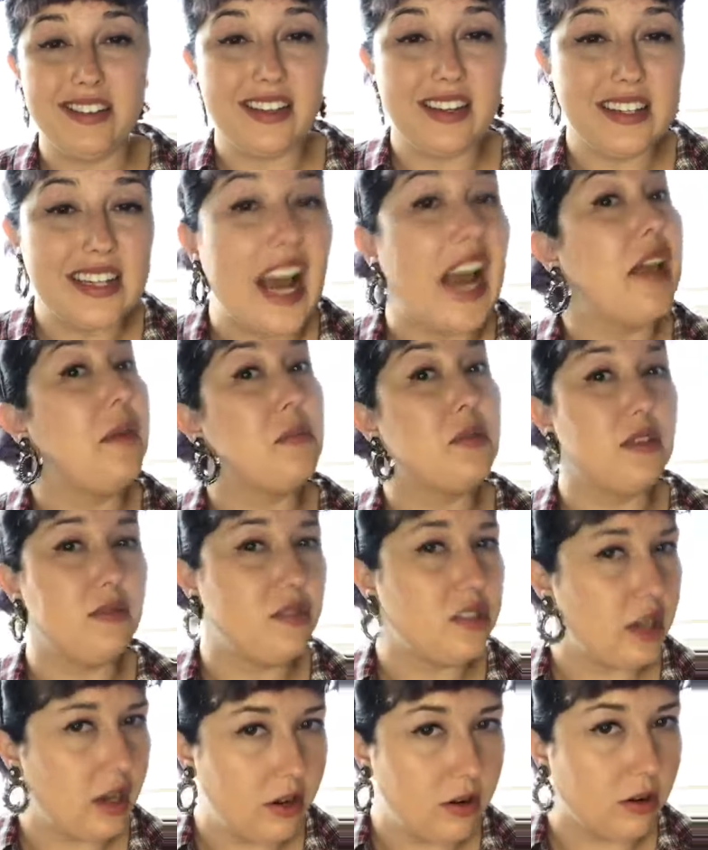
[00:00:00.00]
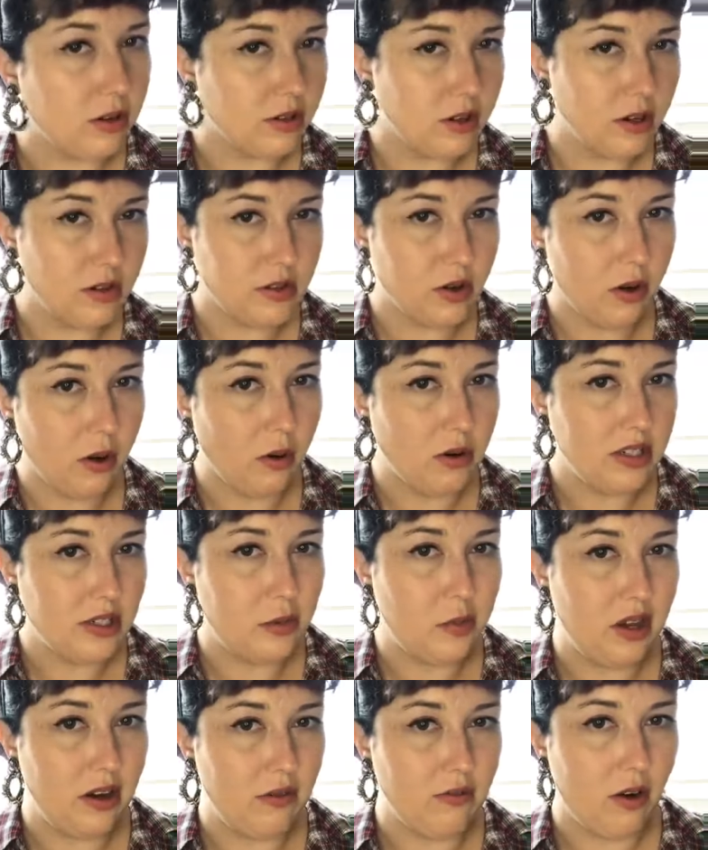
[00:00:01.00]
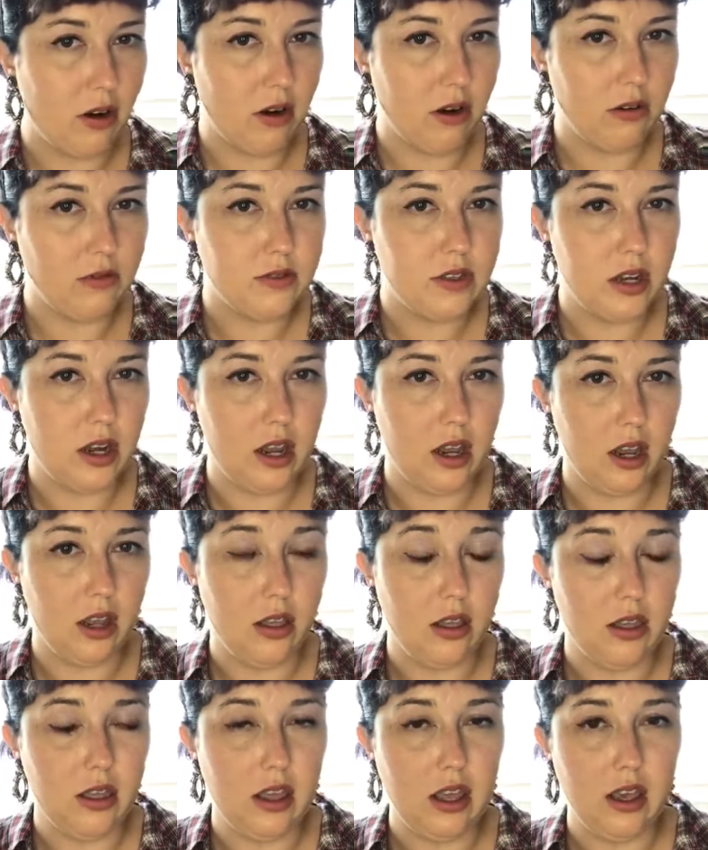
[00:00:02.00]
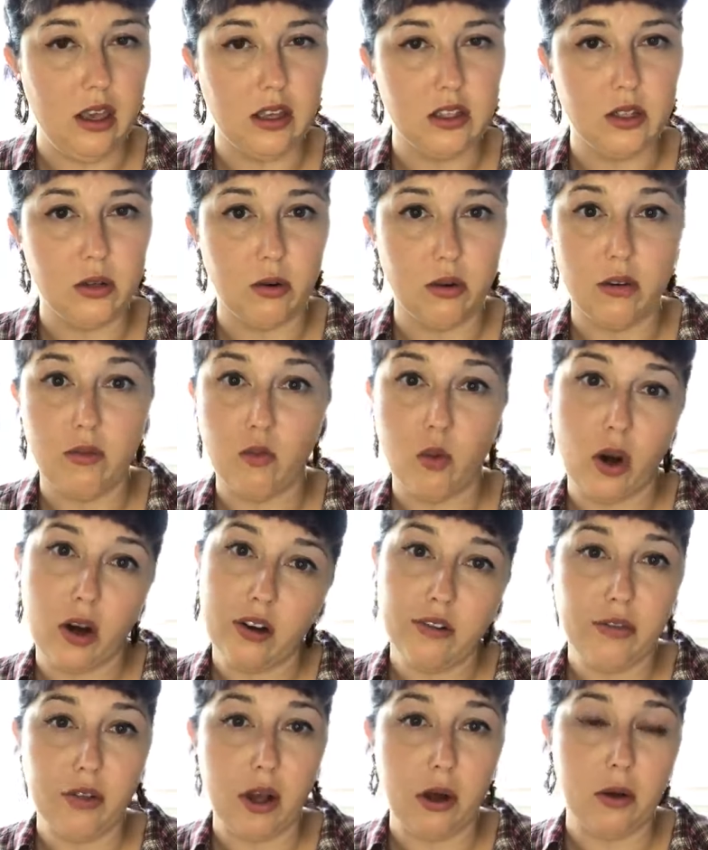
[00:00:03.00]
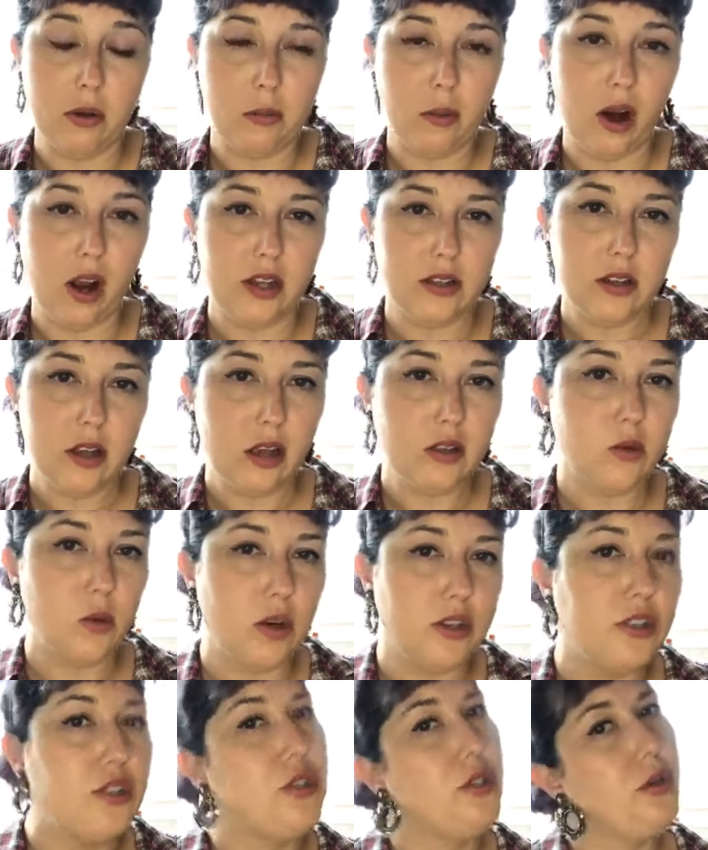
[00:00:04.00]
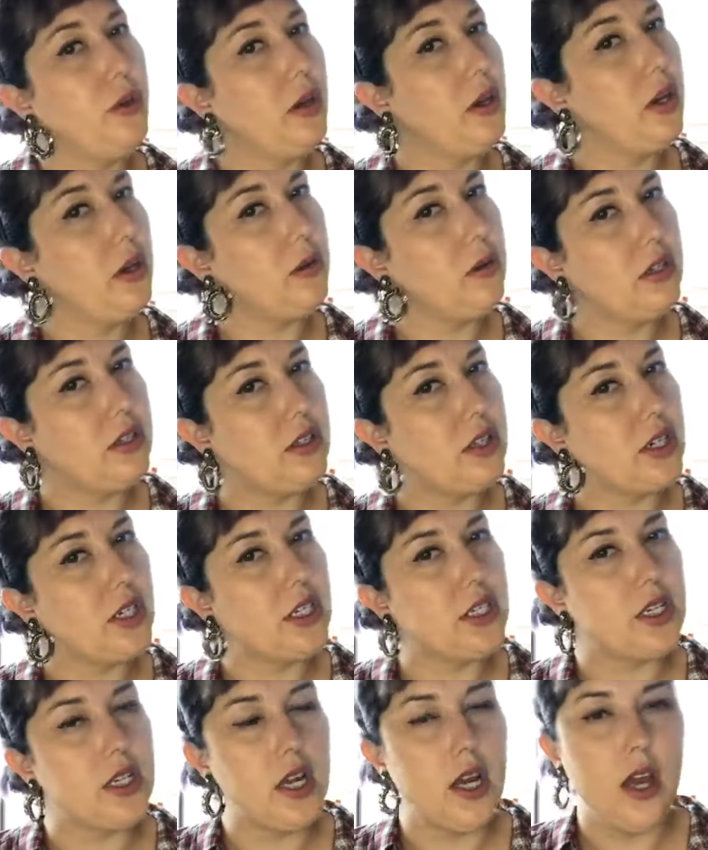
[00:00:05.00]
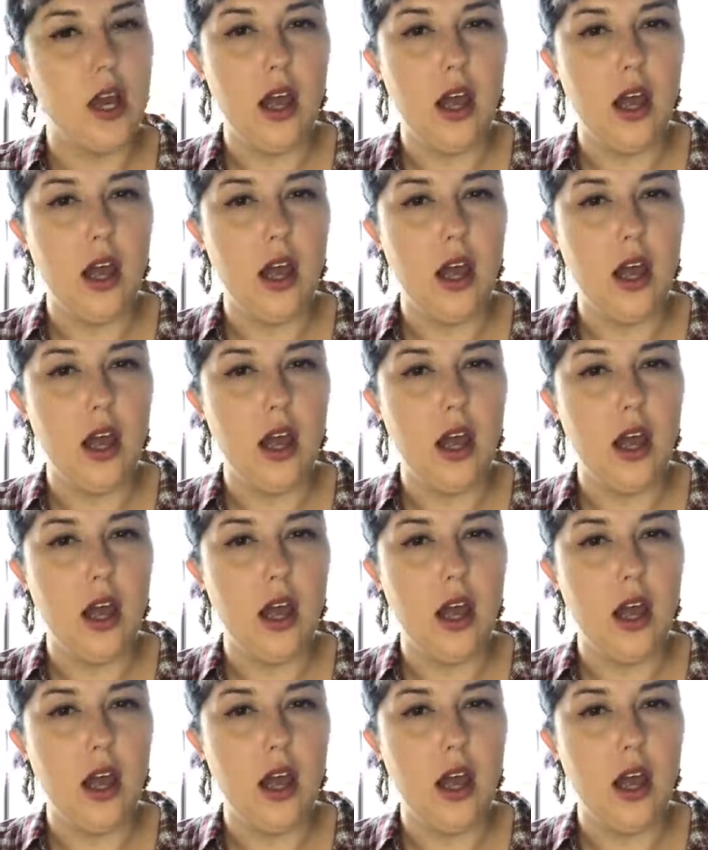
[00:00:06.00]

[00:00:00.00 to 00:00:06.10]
types of stakeholders are going to be involved in the sort of workflow and process once you're doing your research.